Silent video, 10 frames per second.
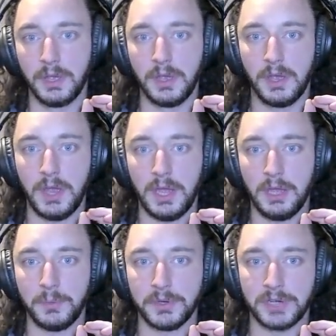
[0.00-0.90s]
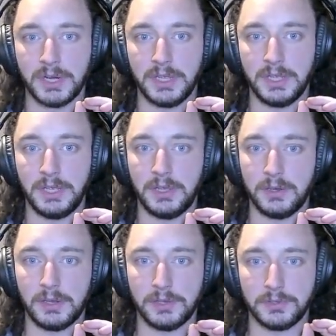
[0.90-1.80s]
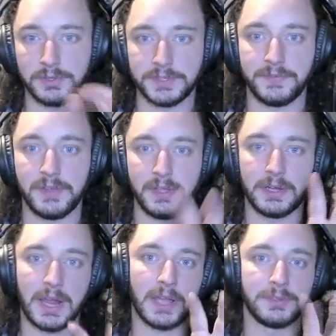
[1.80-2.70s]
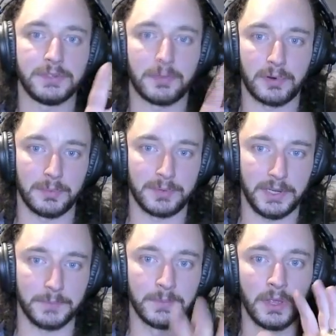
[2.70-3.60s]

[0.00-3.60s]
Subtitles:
and we're trying to get as close to failure as is appropriate.